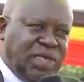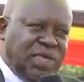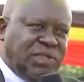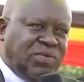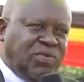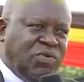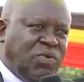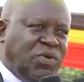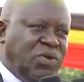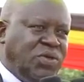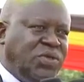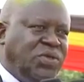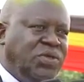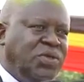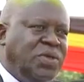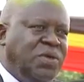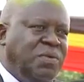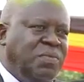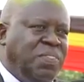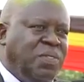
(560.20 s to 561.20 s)
Just watch
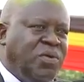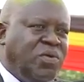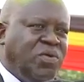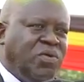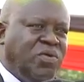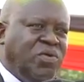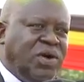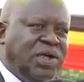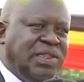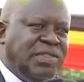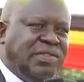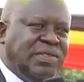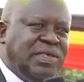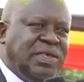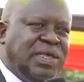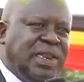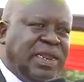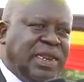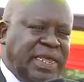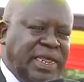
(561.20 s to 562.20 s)
or go and
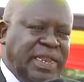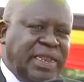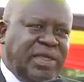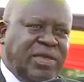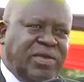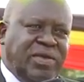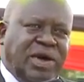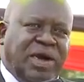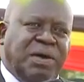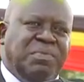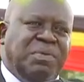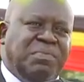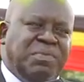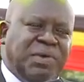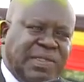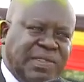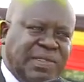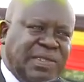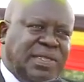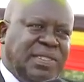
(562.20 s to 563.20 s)
see, read your army
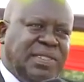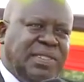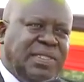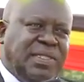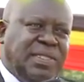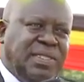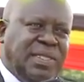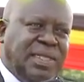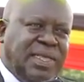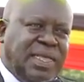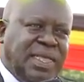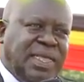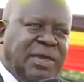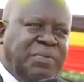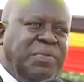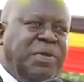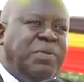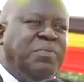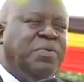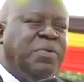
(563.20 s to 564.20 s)
message. You
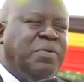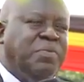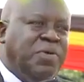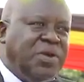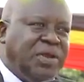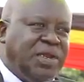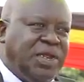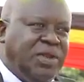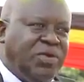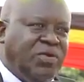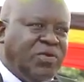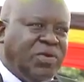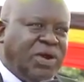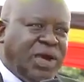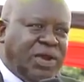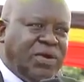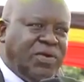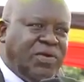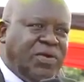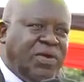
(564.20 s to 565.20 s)
have been promoted to
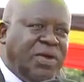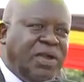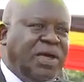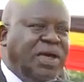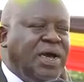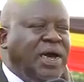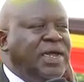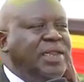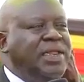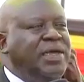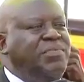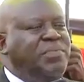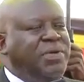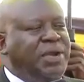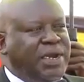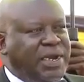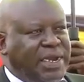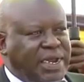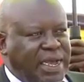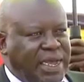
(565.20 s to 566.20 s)
Colonel and you have
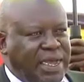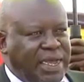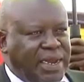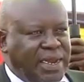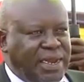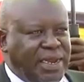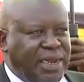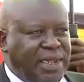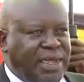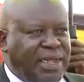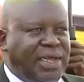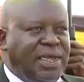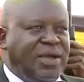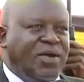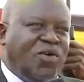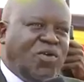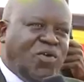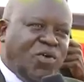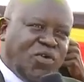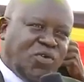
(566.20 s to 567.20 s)
been retired.
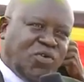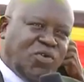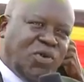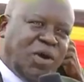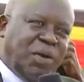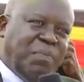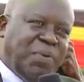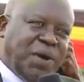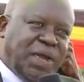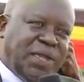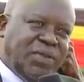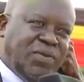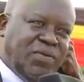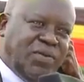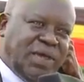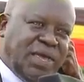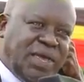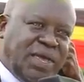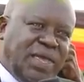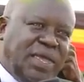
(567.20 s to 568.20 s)
Go to Apache
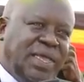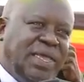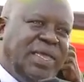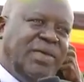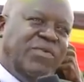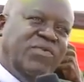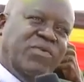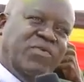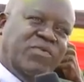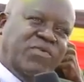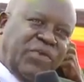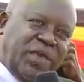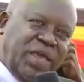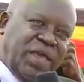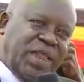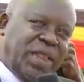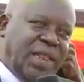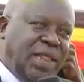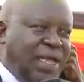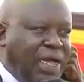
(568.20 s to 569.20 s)
today. If you
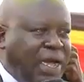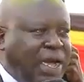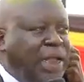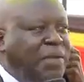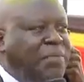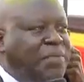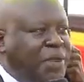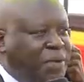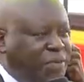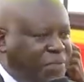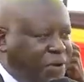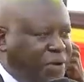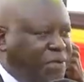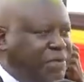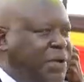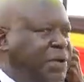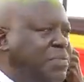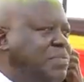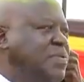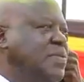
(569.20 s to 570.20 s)
fail, I'll be in
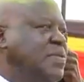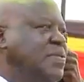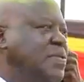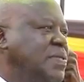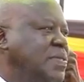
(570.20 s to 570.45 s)
problems.